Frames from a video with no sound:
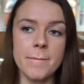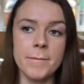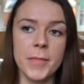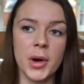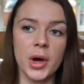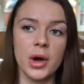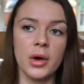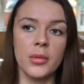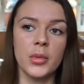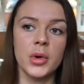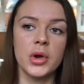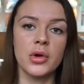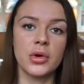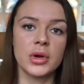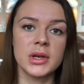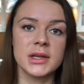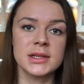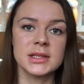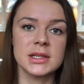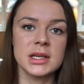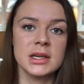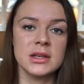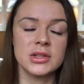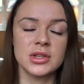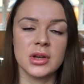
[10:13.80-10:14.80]
but we're not going
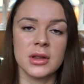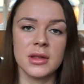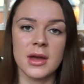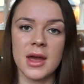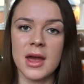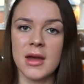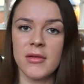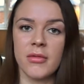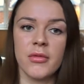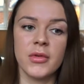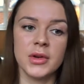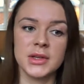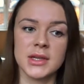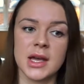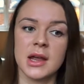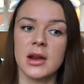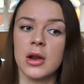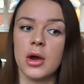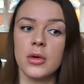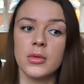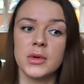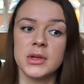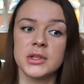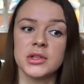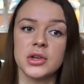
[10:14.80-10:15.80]
to see each other every day
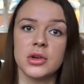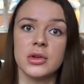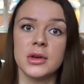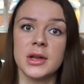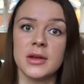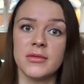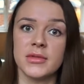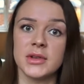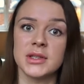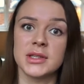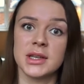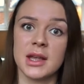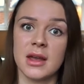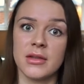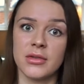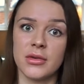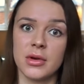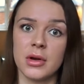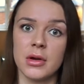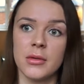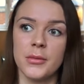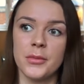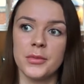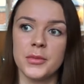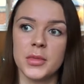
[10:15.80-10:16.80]
like we do living
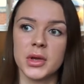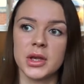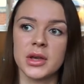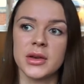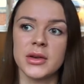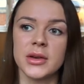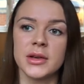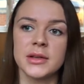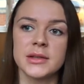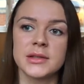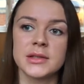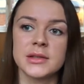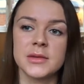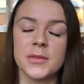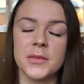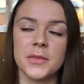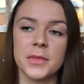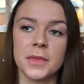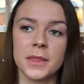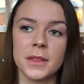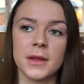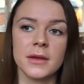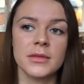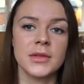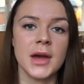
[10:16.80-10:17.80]
together because
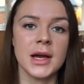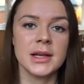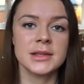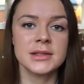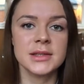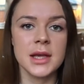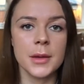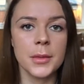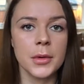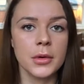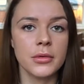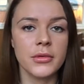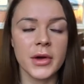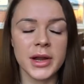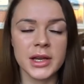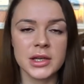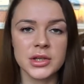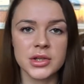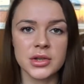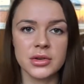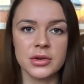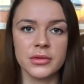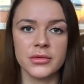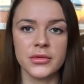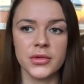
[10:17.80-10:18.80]
that
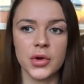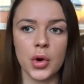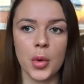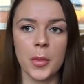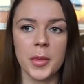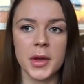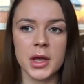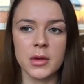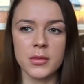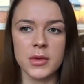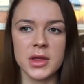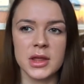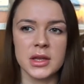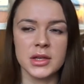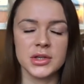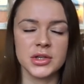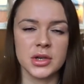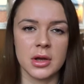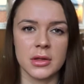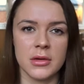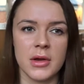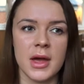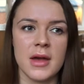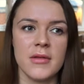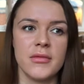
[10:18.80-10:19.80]
separation of not being with each
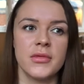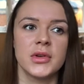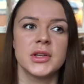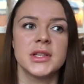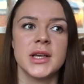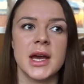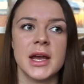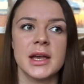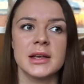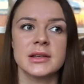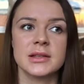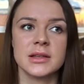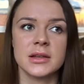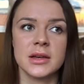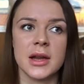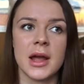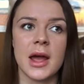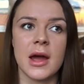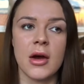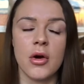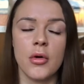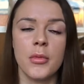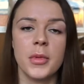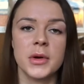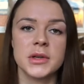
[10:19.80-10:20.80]
other every day is going to
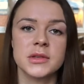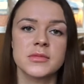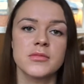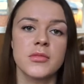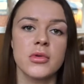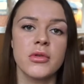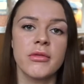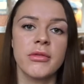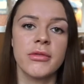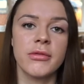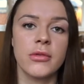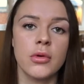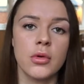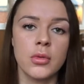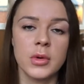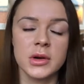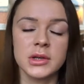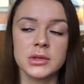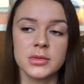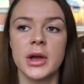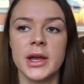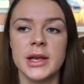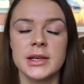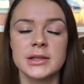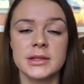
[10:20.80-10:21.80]
help us move
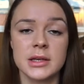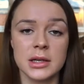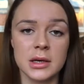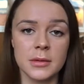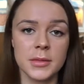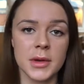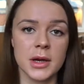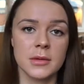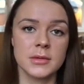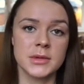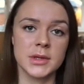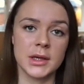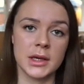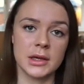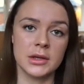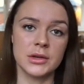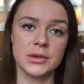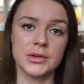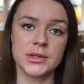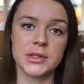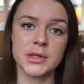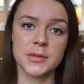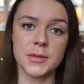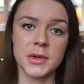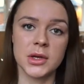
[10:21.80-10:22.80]
forward. He's going to be able to get
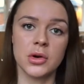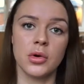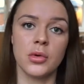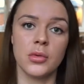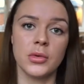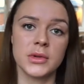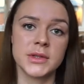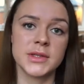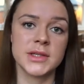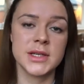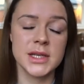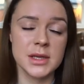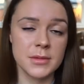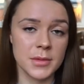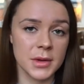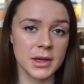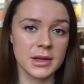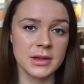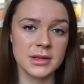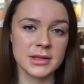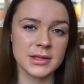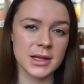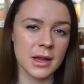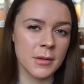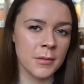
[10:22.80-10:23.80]
used to me not sleeping
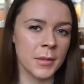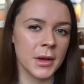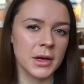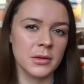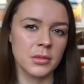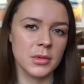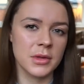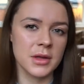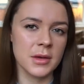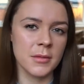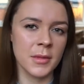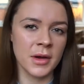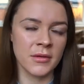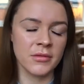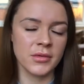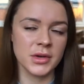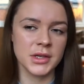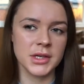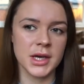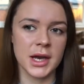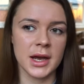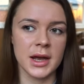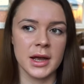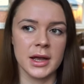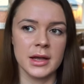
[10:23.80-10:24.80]
in the same bed with him every
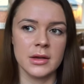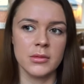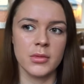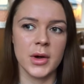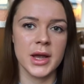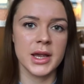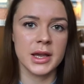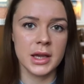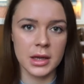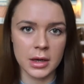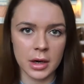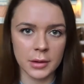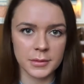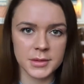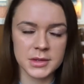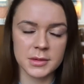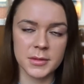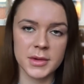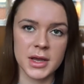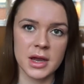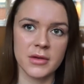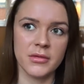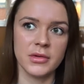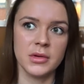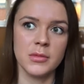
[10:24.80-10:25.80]
day, waking up to
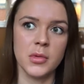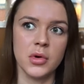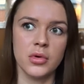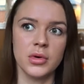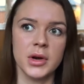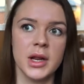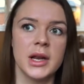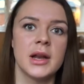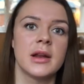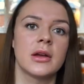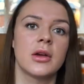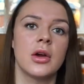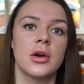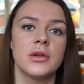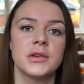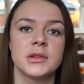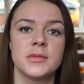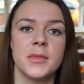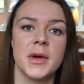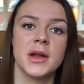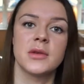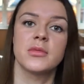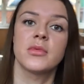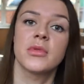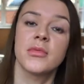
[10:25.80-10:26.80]
me every morning and going
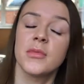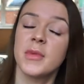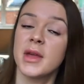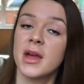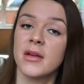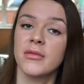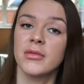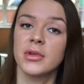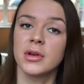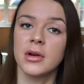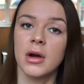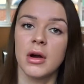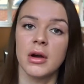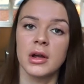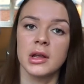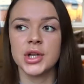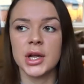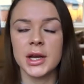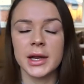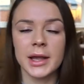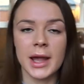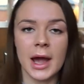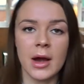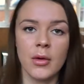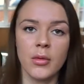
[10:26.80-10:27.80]
to bed with me every night,
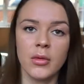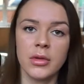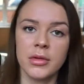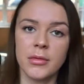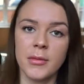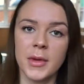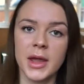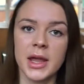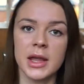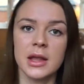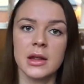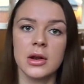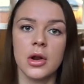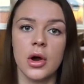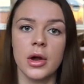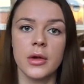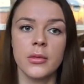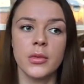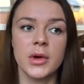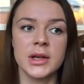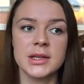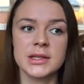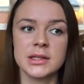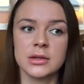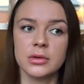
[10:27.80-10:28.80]
chilling out with me.
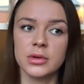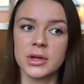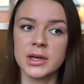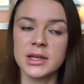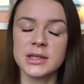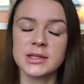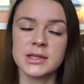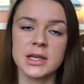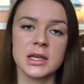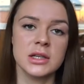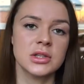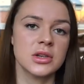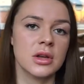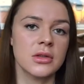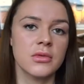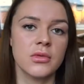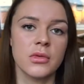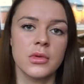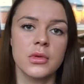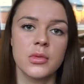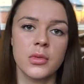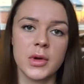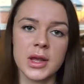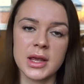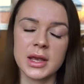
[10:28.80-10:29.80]
Like we're still going to see each other
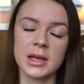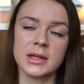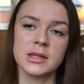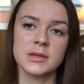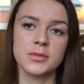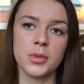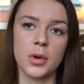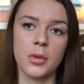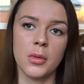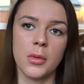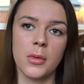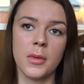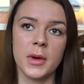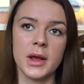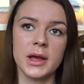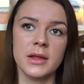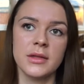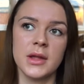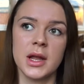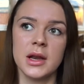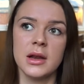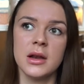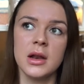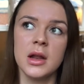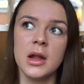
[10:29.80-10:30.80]
on the weekends probably
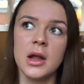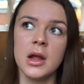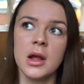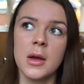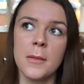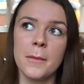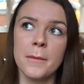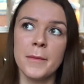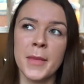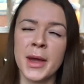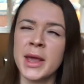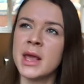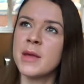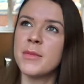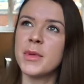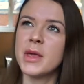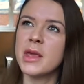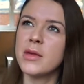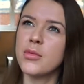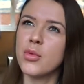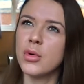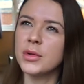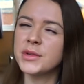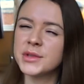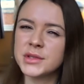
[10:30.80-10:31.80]
and then
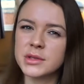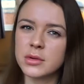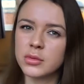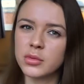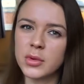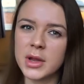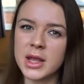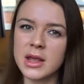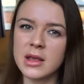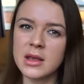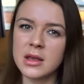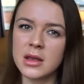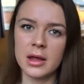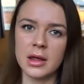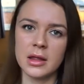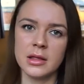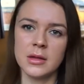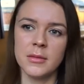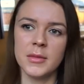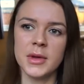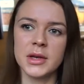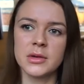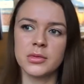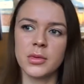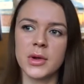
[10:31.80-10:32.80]
maybe once a week in
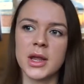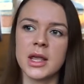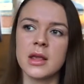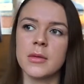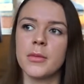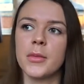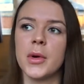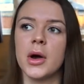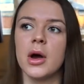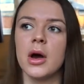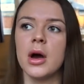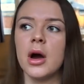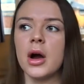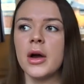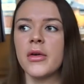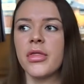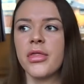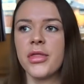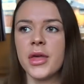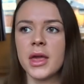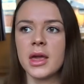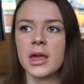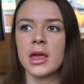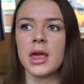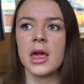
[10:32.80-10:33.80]
the midweek, but I
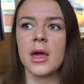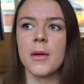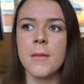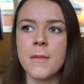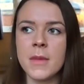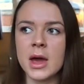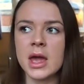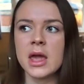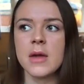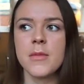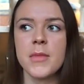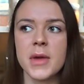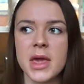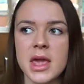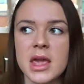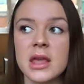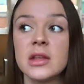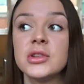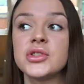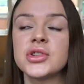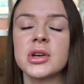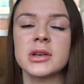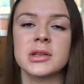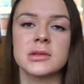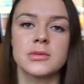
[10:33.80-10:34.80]
think it may
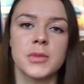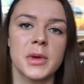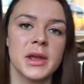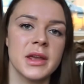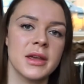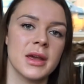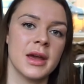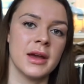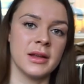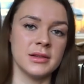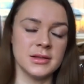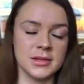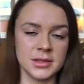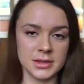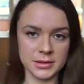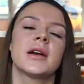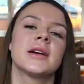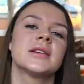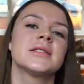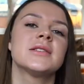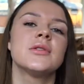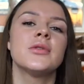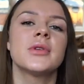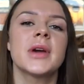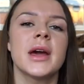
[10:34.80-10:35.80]
be just weekends
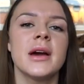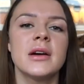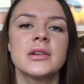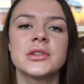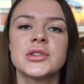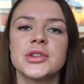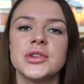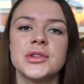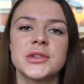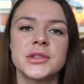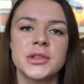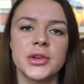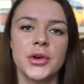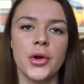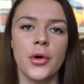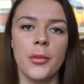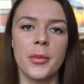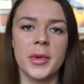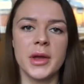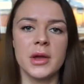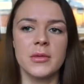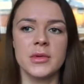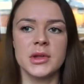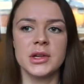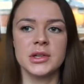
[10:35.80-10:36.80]
because it will get us used to
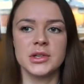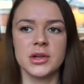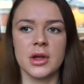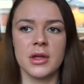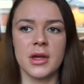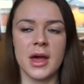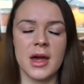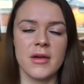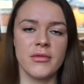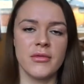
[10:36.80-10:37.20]
not being with each other